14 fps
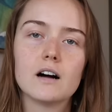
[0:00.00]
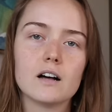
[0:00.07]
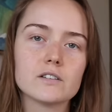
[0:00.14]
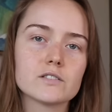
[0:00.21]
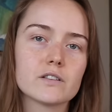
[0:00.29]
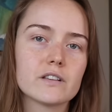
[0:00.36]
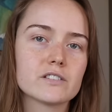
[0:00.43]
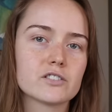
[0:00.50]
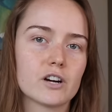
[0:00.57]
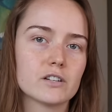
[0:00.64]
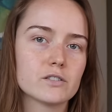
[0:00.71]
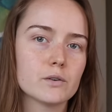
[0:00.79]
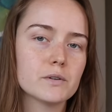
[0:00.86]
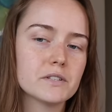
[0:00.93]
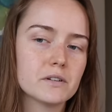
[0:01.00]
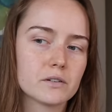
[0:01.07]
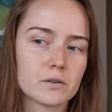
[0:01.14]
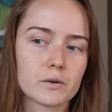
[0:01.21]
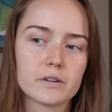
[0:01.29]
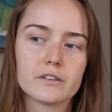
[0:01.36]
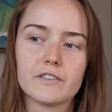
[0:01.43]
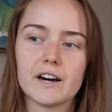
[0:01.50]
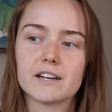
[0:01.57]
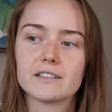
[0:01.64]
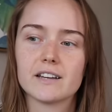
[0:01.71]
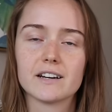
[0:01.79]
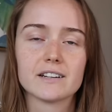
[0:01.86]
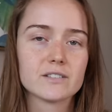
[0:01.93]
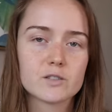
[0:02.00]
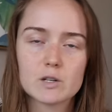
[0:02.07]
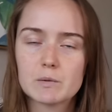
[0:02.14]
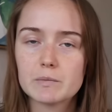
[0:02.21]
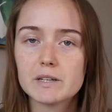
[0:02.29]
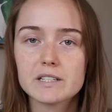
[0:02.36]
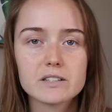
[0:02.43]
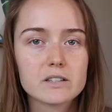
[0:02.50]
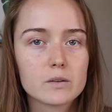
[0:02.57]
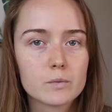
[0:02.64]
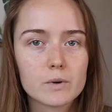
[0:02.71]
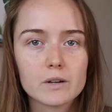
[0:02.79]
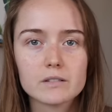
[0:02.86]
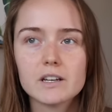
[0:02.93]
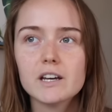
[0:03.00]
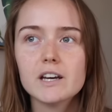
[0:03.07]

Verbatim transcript: Also, these charts always ignore the fact that in certain places of the world,